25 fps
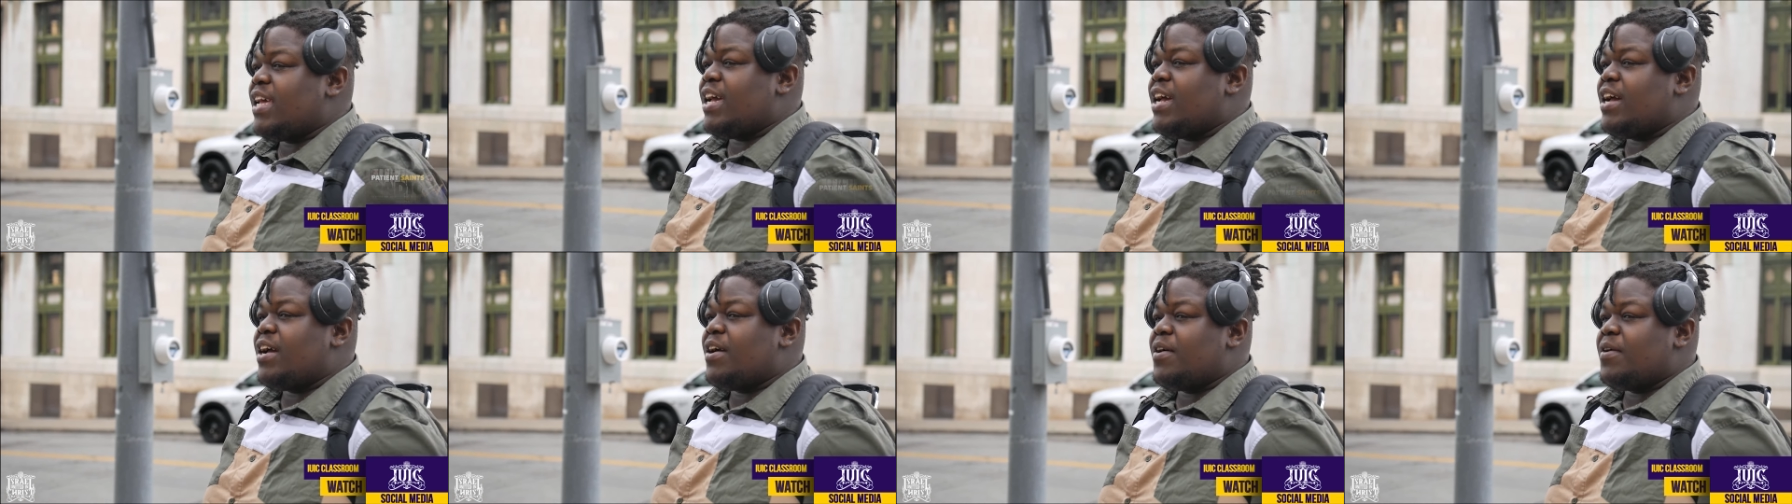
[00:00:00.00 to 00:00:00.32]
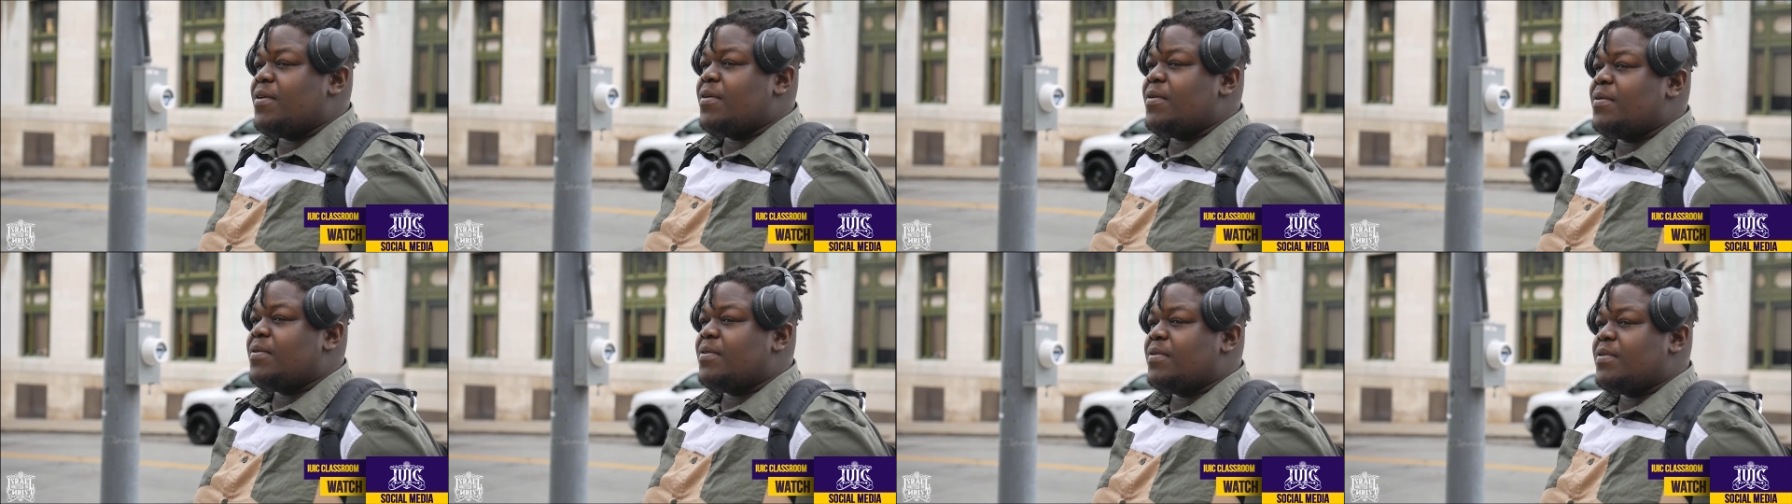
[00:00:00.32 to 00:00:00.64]
Now,
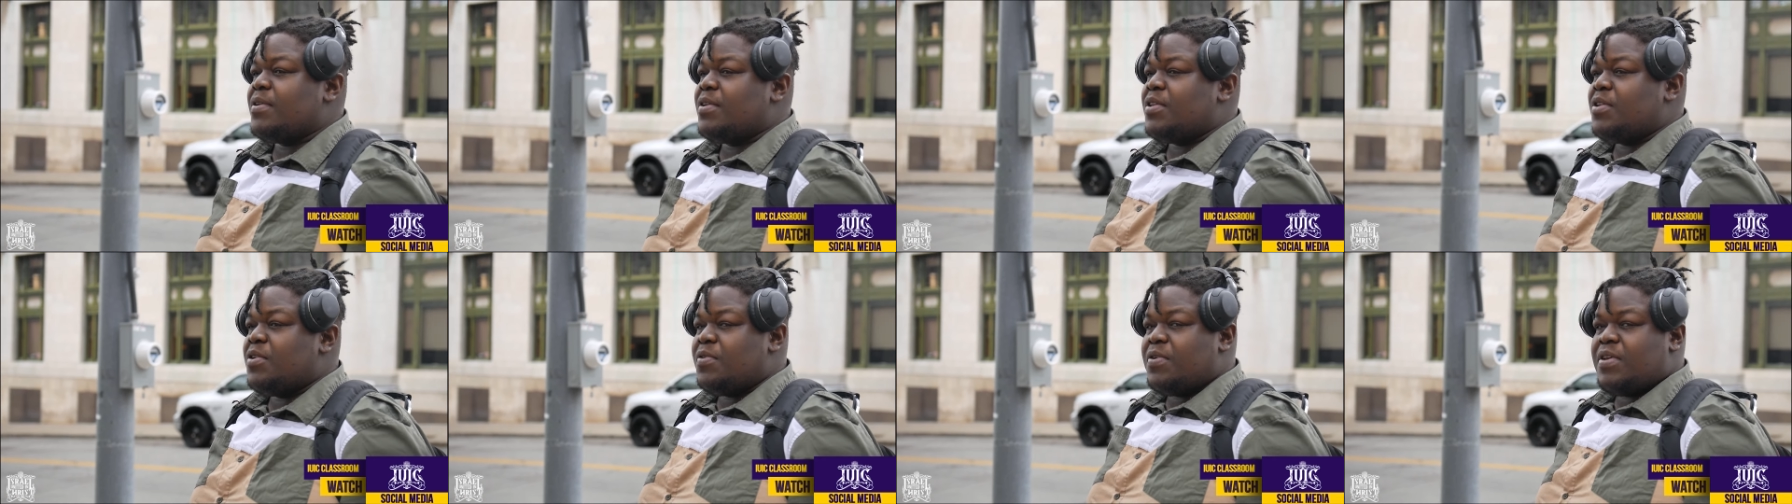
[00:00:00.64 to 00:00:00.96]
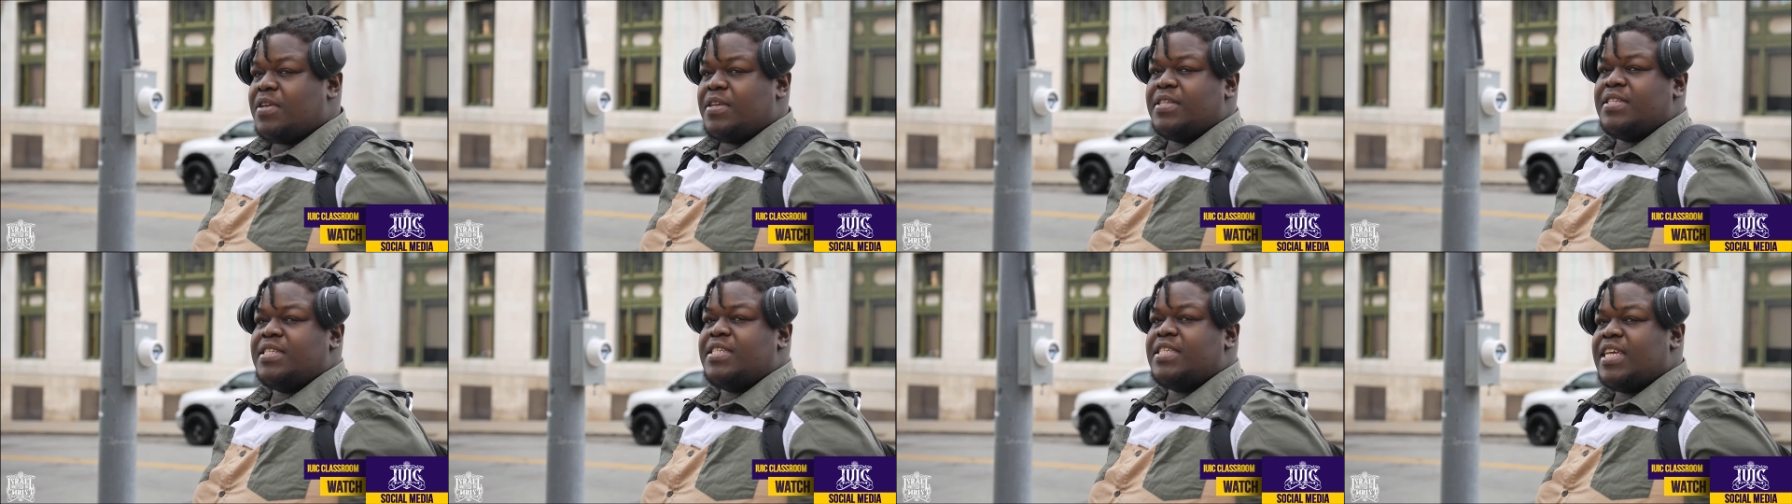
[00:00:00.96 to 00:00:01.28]
you
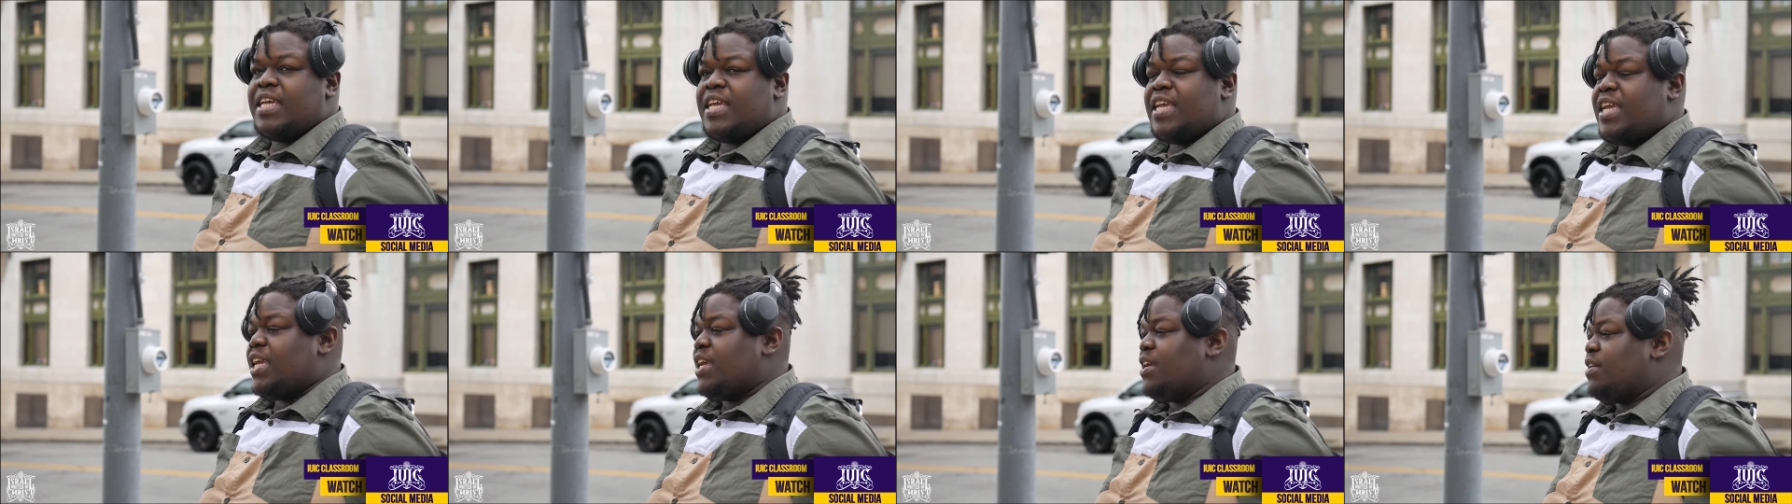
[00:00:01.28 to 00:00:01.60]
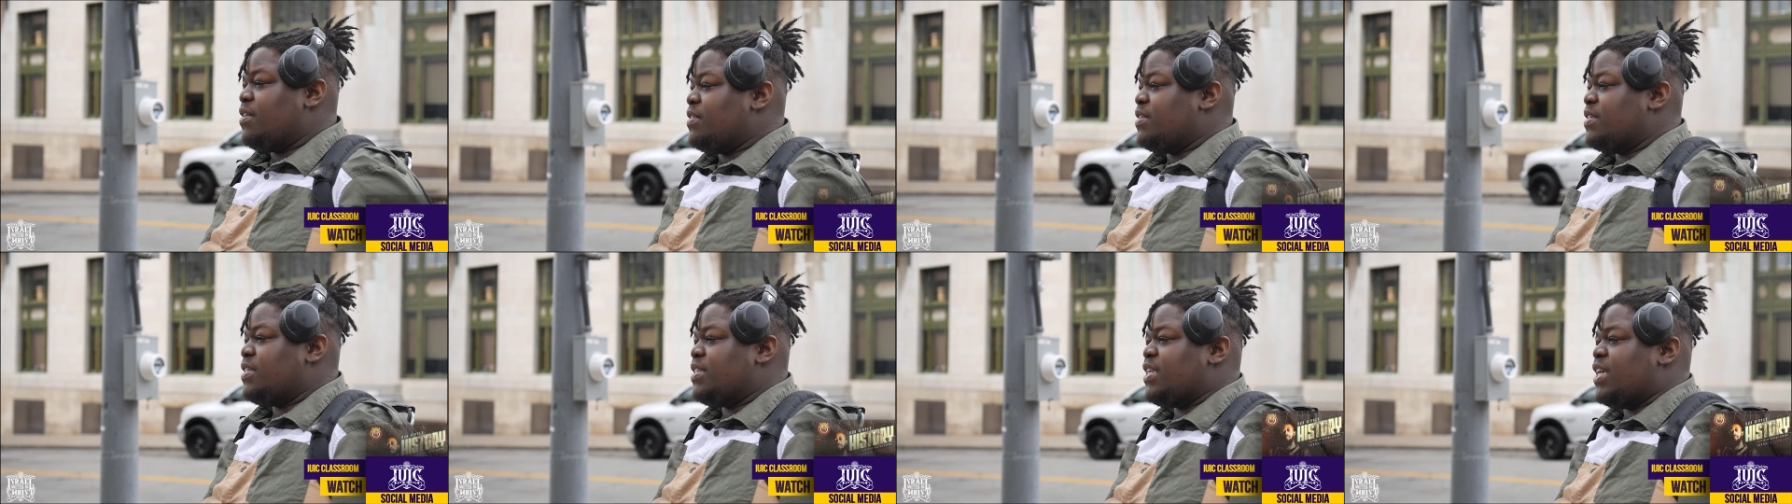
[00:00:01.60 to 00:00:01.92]
can sit
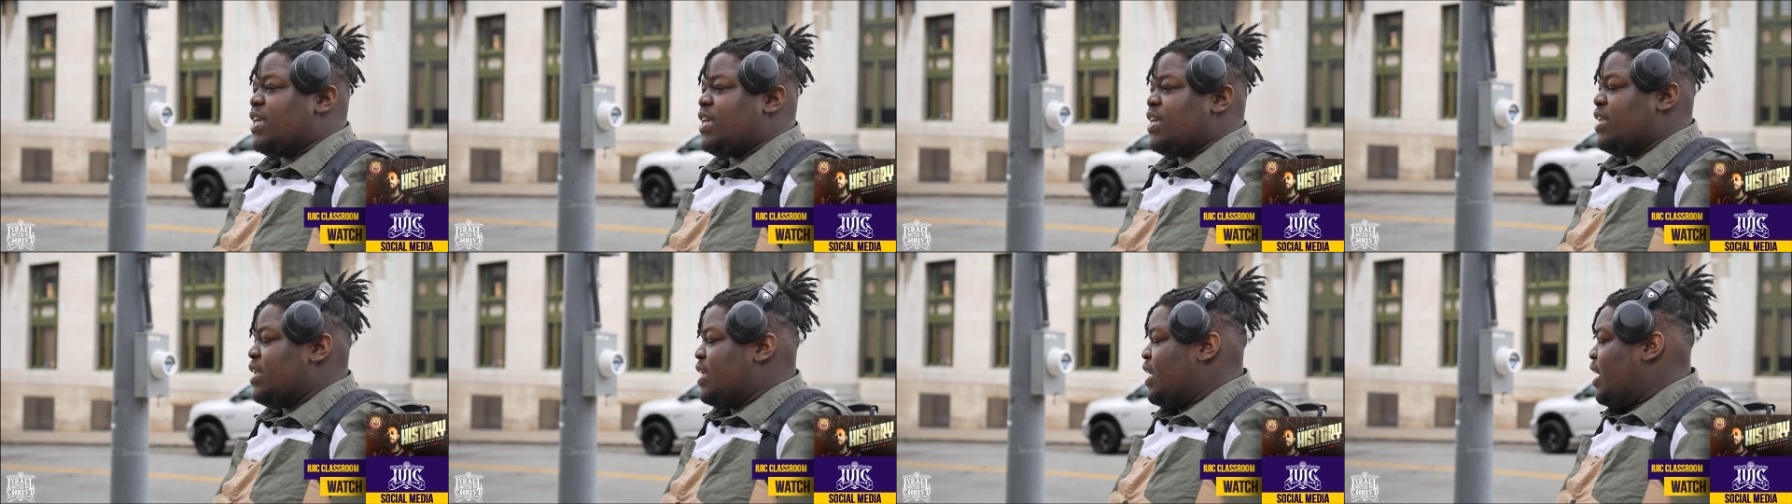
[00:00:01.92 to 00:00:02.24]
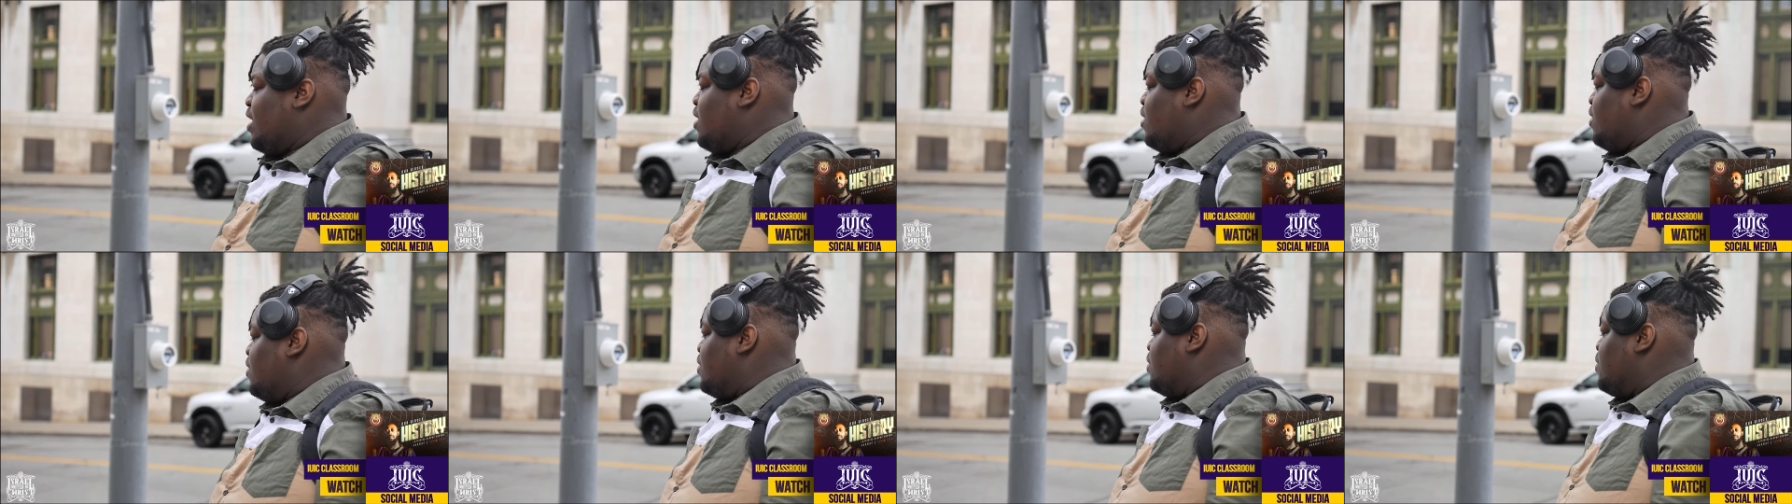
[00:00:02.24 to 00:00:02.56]
here and say
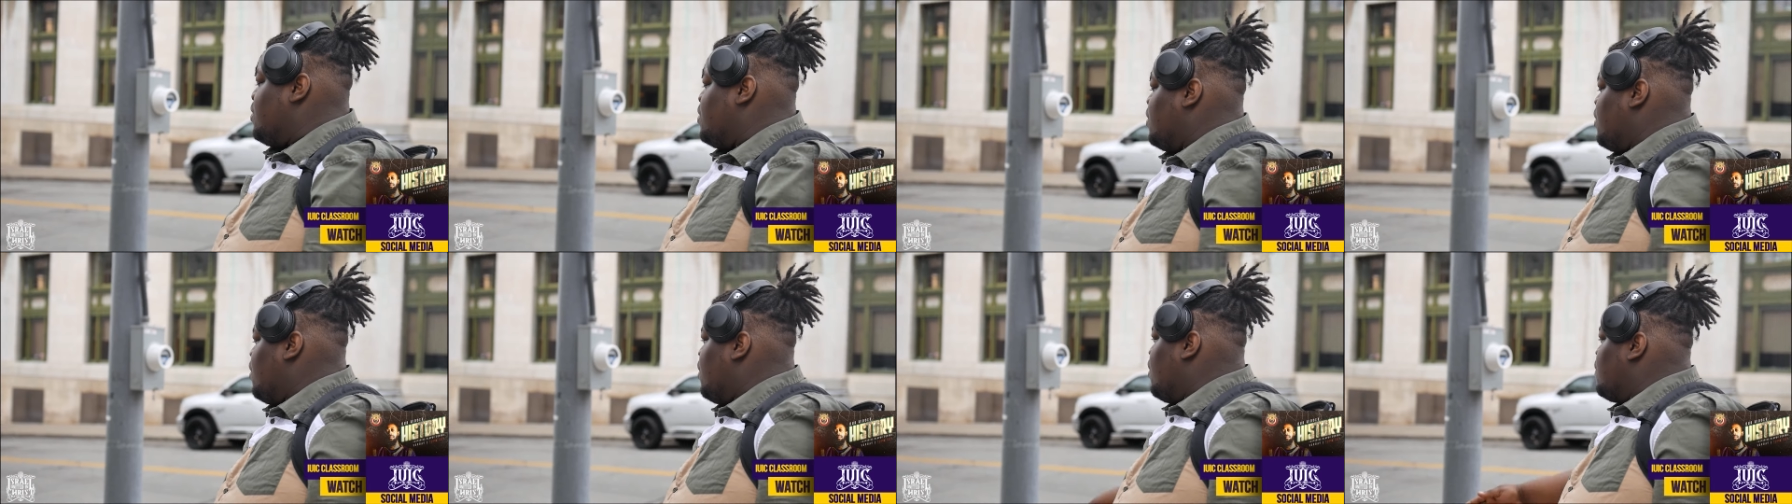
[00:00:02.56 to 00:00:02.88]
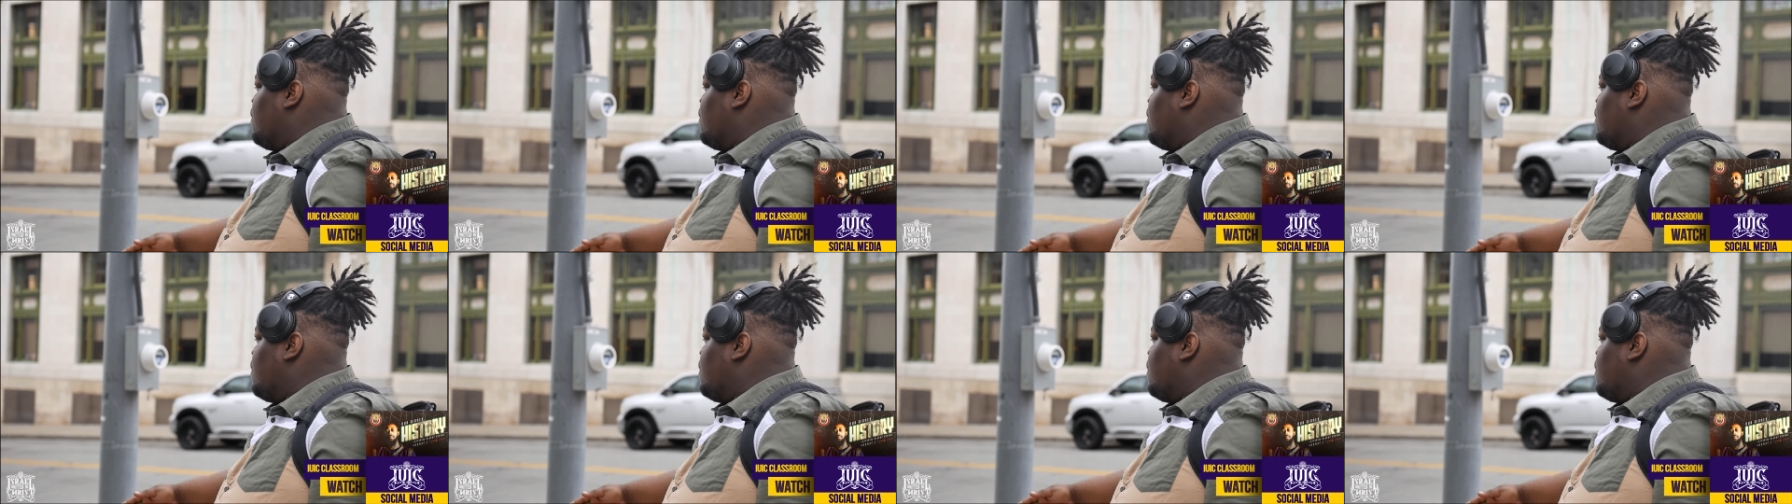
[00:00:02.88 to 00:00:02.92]
that you can